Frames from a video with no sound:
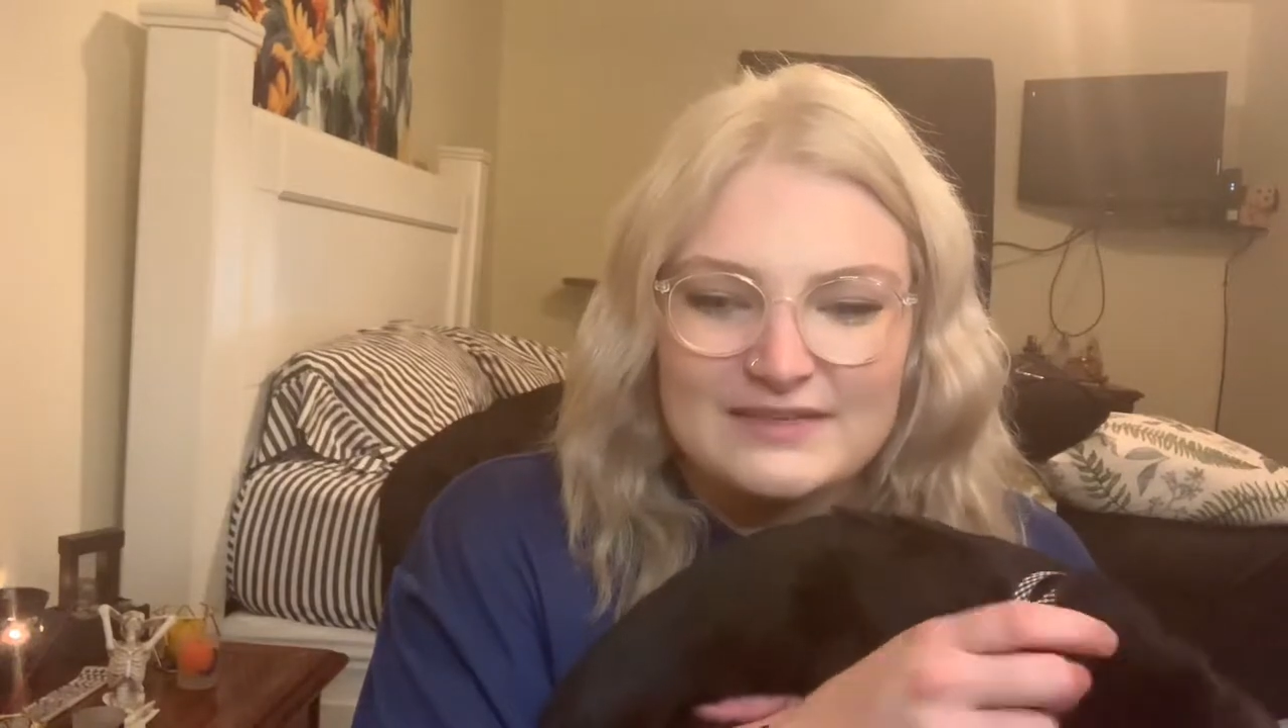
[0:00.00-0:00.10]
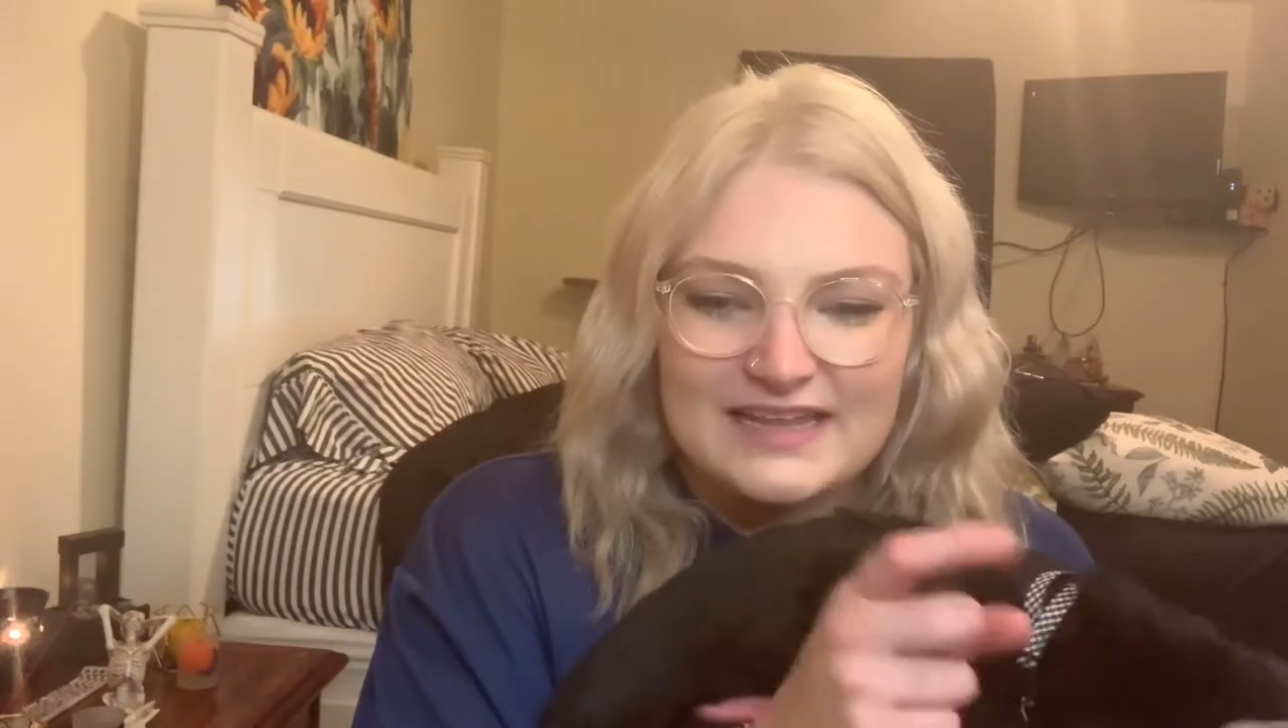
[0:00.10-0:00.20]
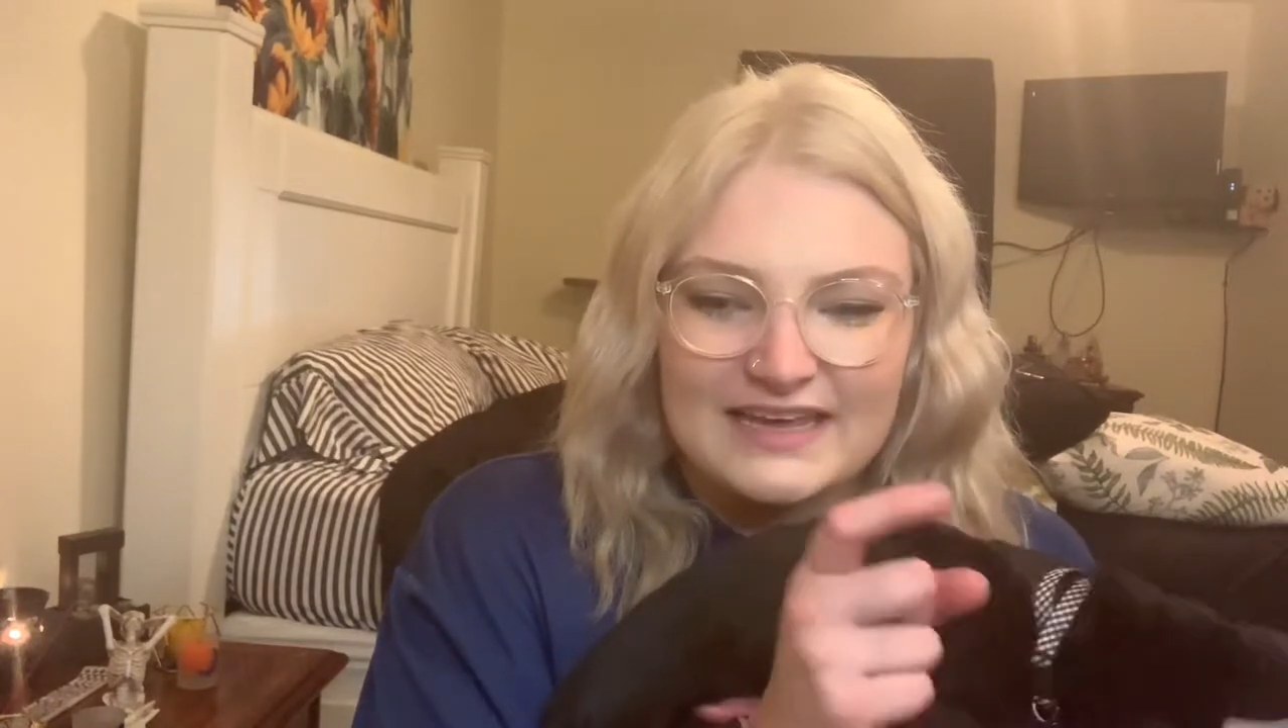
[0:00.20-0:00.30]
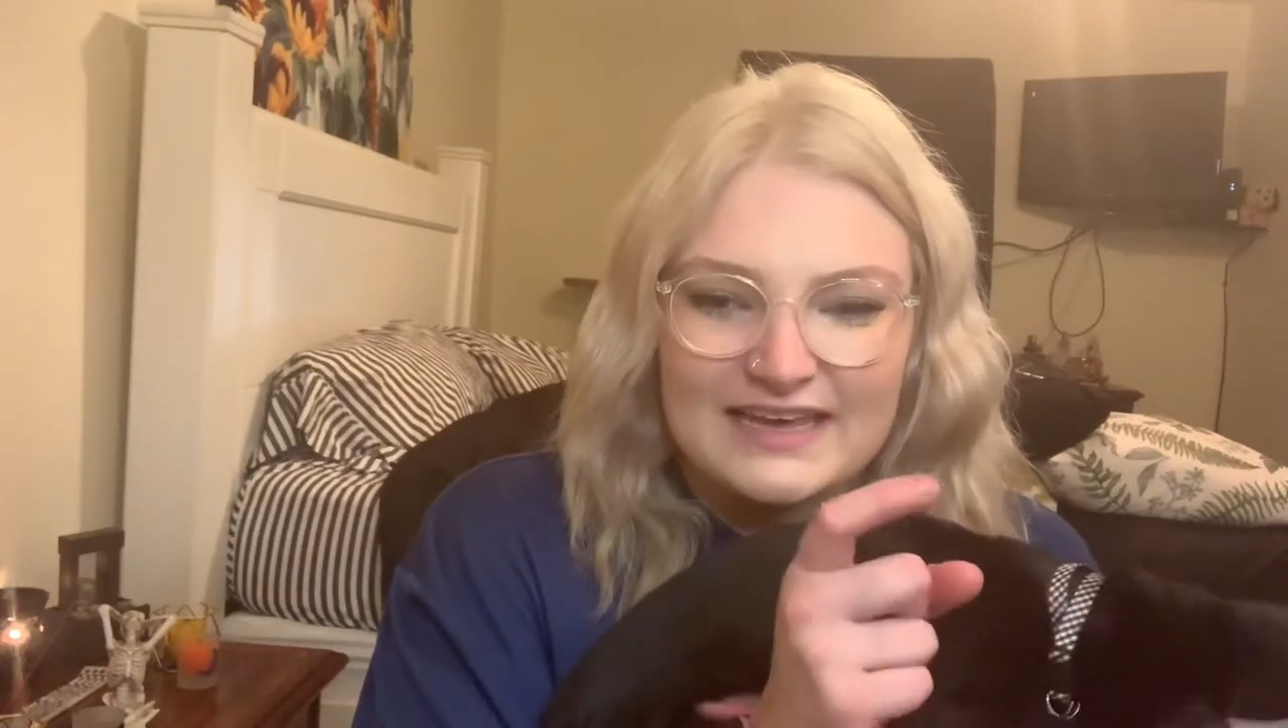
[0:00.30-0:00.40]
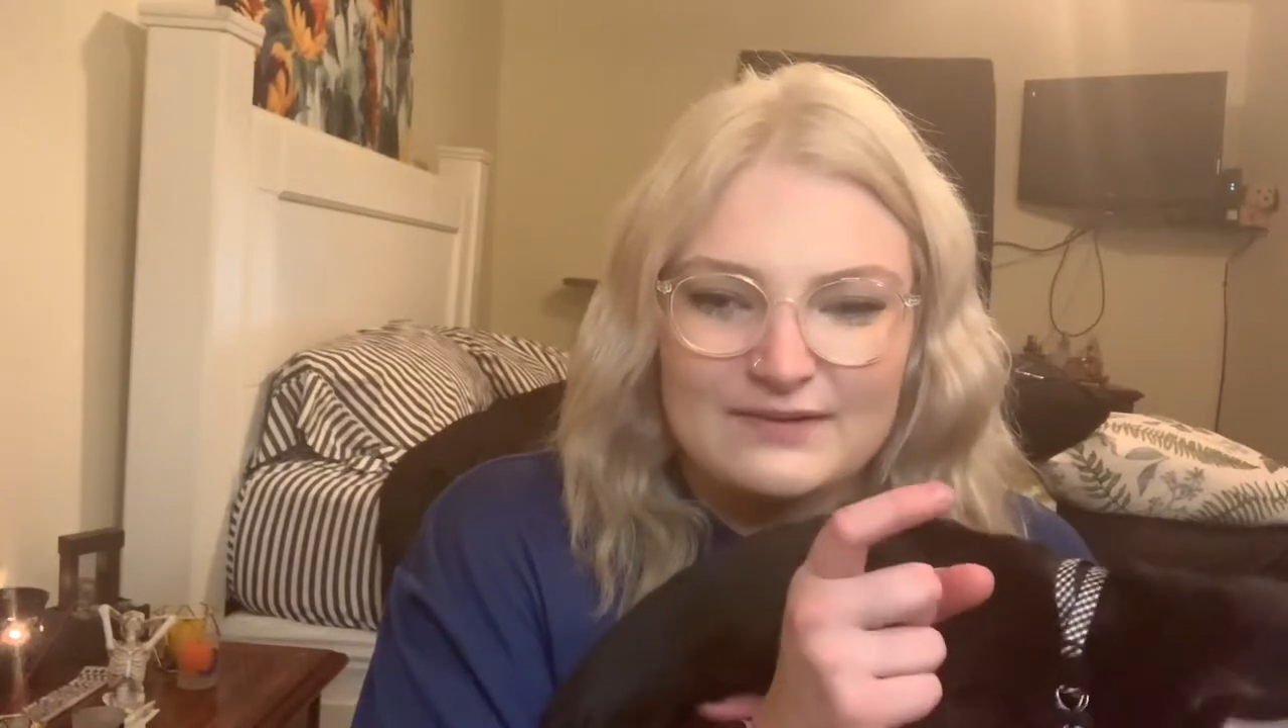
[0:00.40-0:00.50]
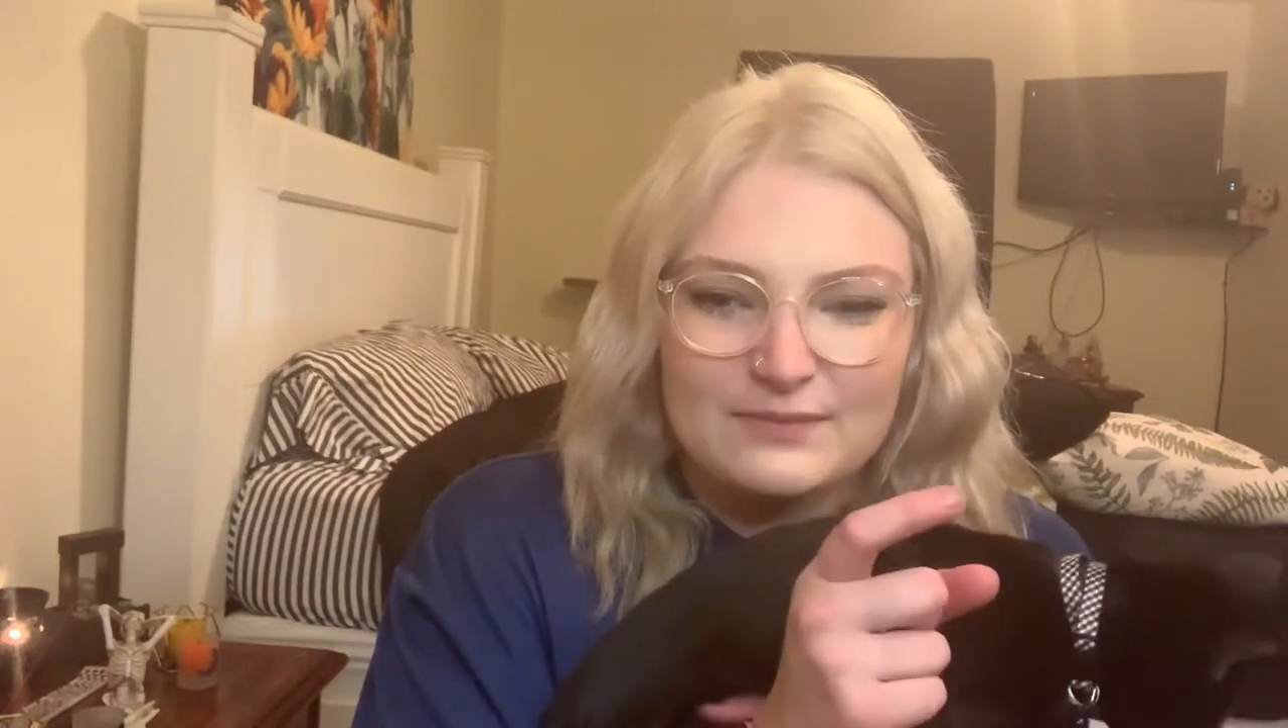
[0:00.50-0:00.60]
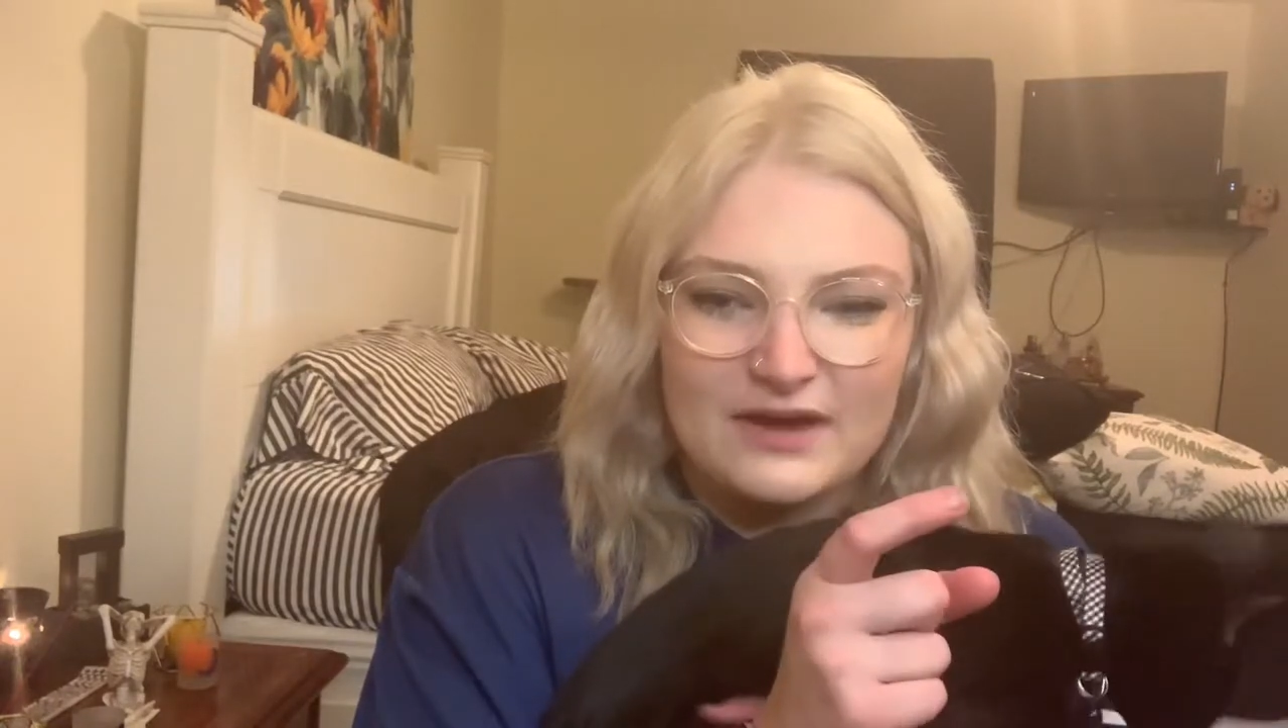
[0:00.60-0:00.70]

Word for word: him and like it